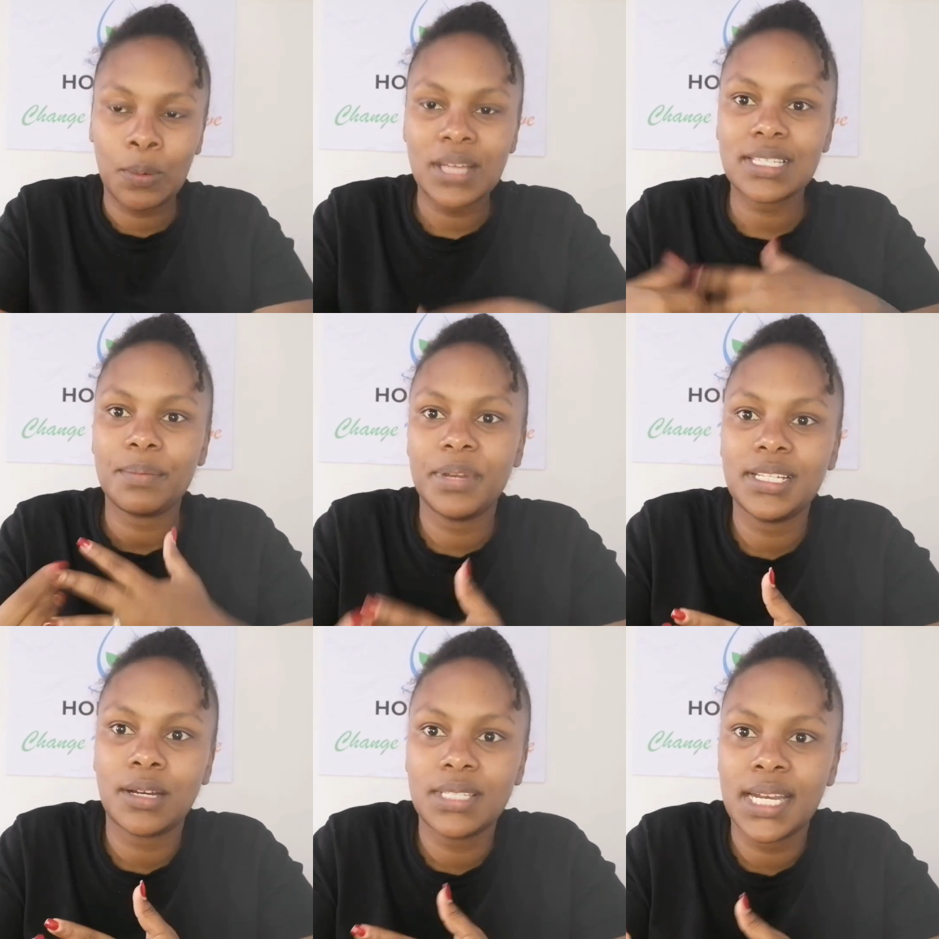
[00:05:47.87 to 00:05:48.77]
Then once they
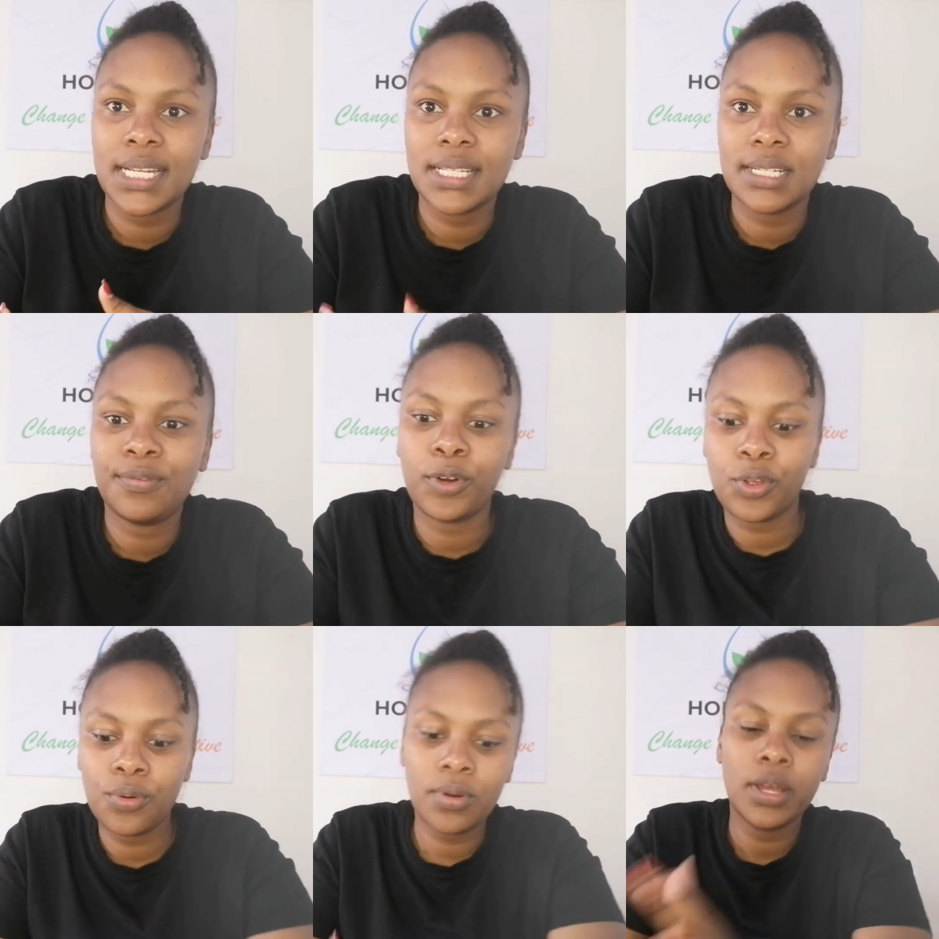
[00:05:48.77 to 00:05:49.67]
print out the receipt
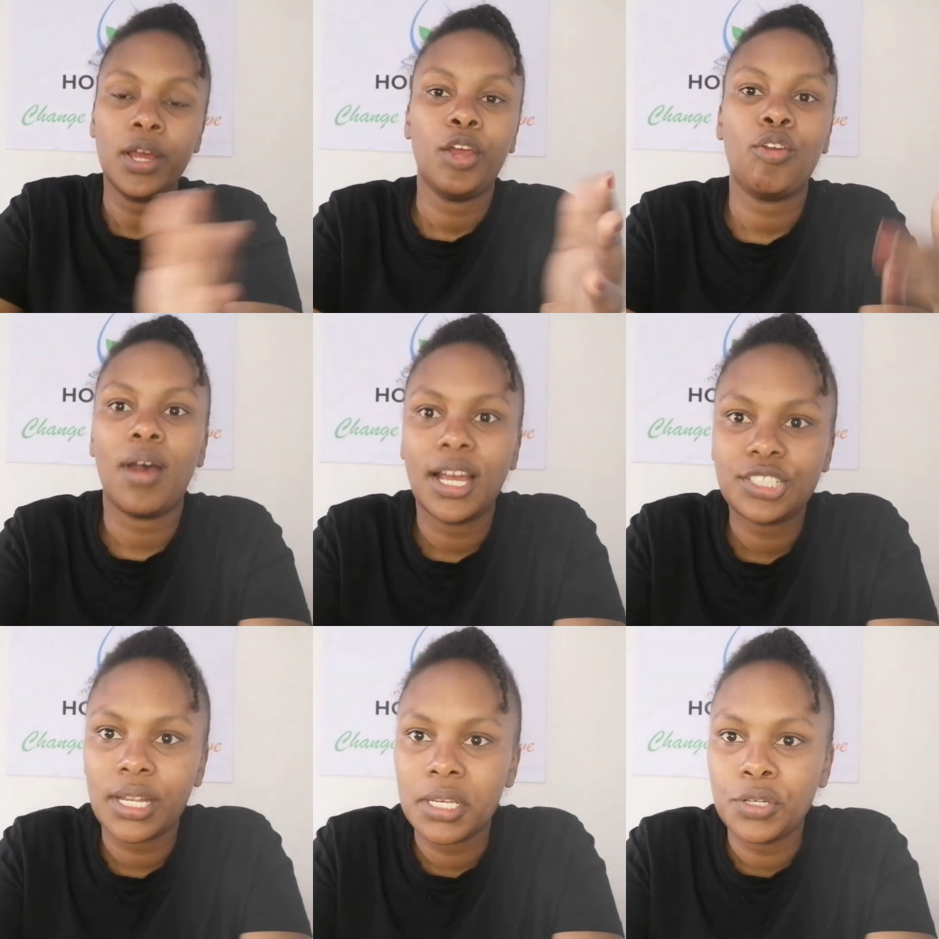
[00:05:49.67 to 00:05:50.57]
for you, you're
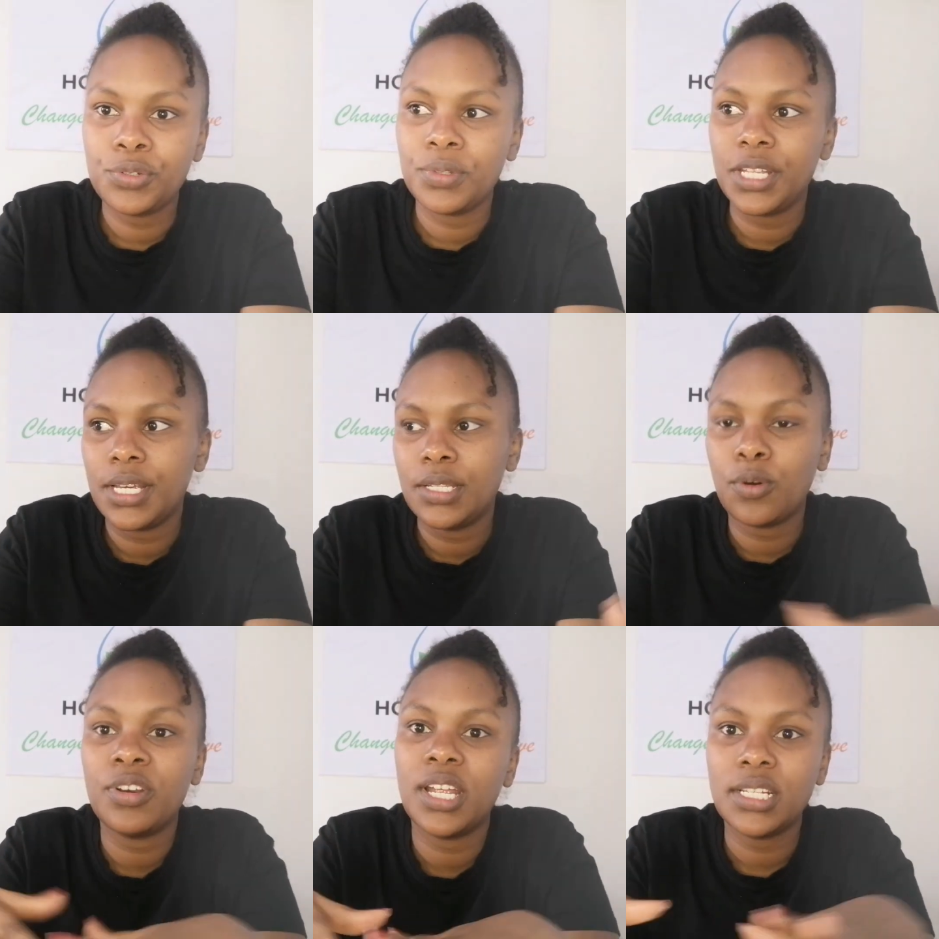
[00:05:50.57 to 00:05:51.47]
ushered into
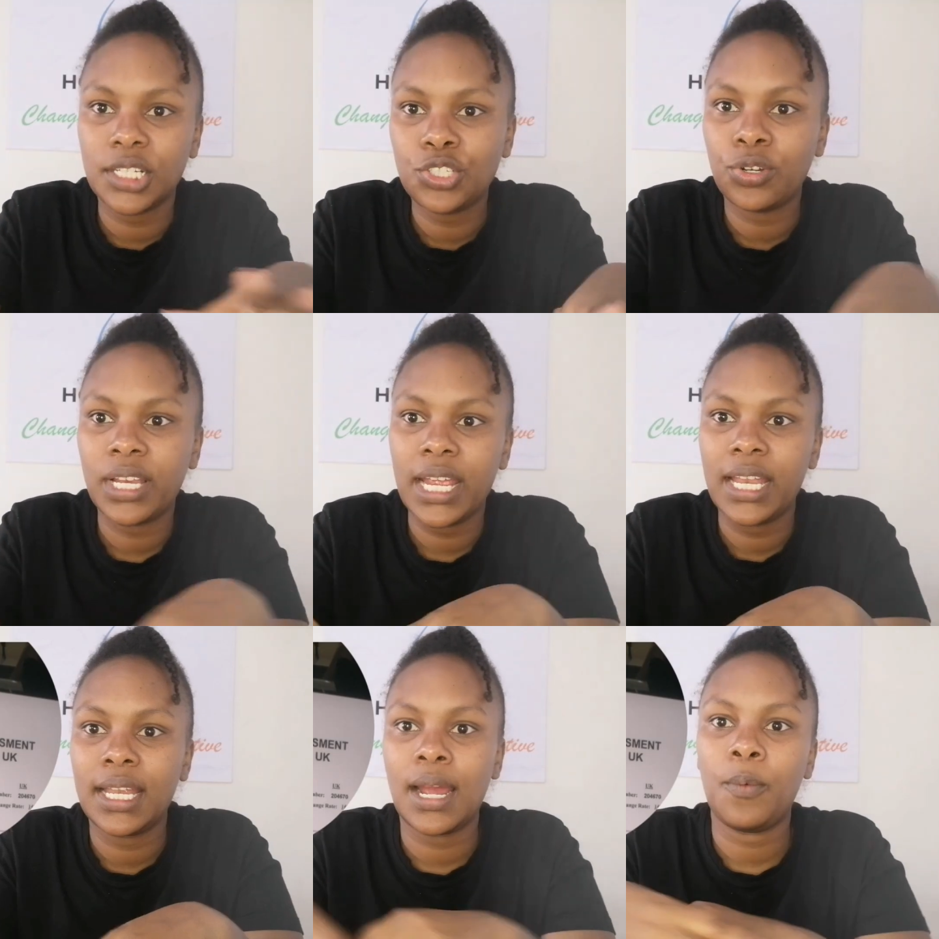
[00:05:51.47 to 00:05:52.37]
this orientation
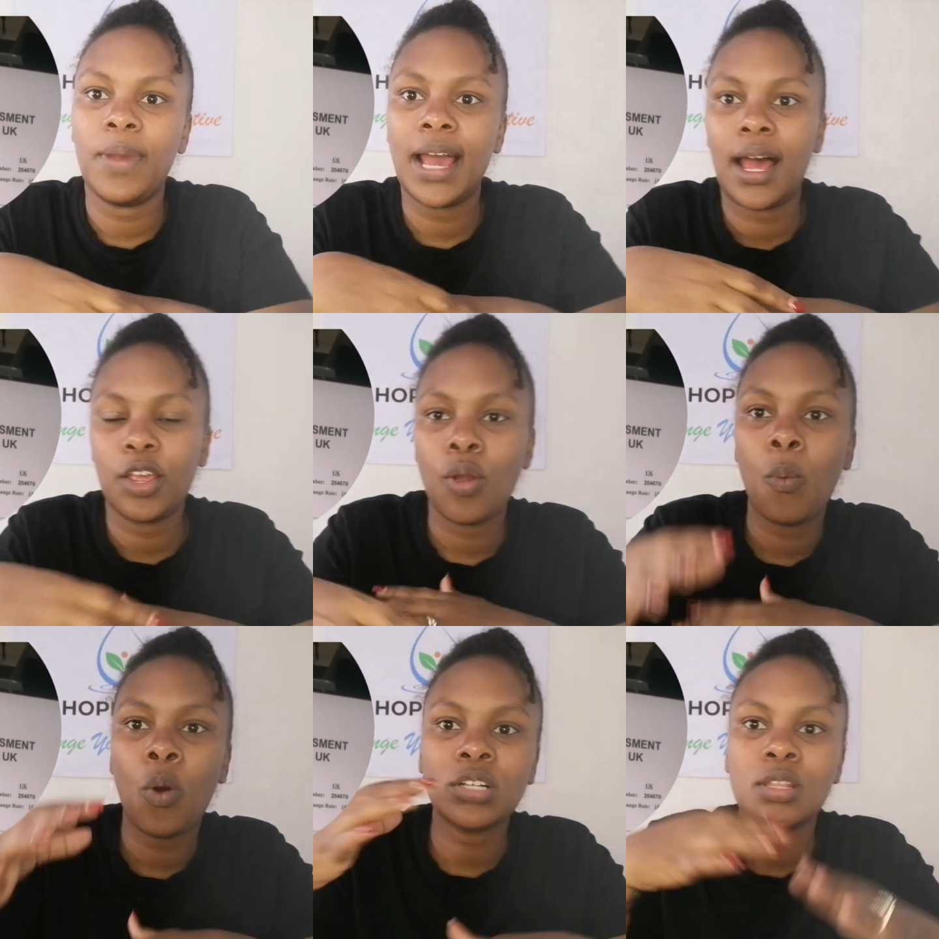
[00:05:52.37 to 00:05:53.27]
area where
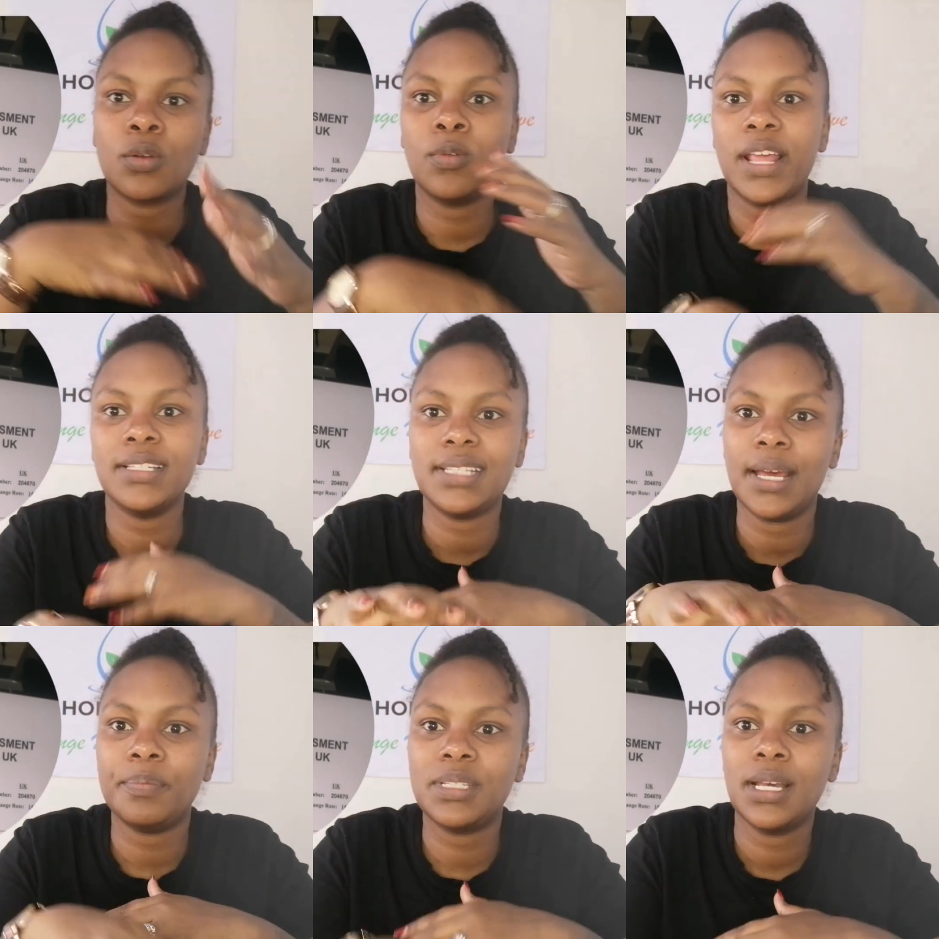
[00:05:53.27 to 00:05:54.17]
you're walked through the
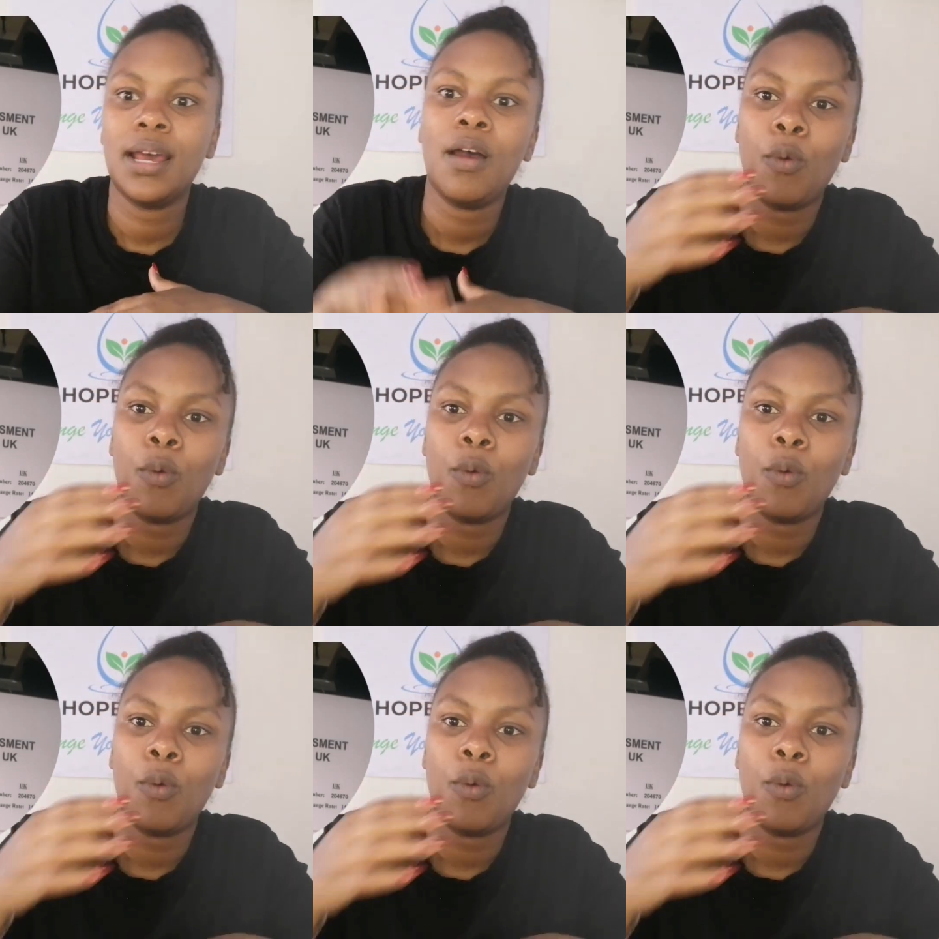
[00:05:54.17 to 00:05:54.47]
steps.